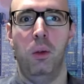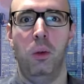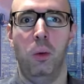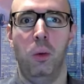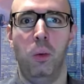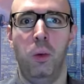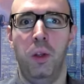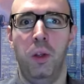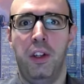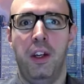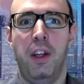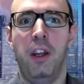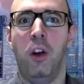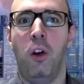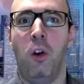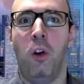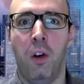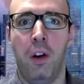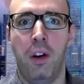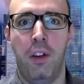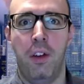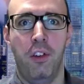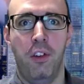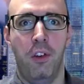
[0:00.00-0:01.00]
to which I
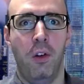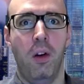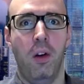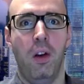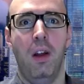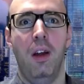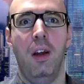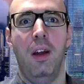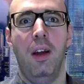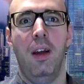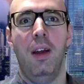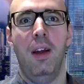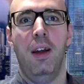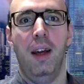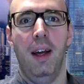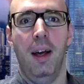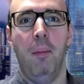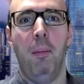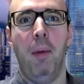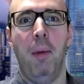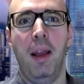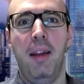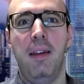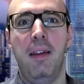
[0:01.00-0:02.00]
encourage all uh,
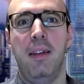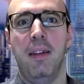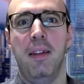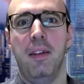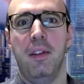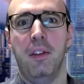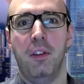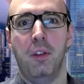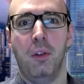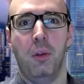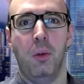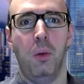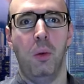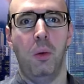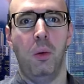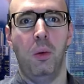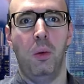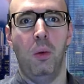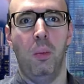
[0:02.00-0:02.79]
my listeners to,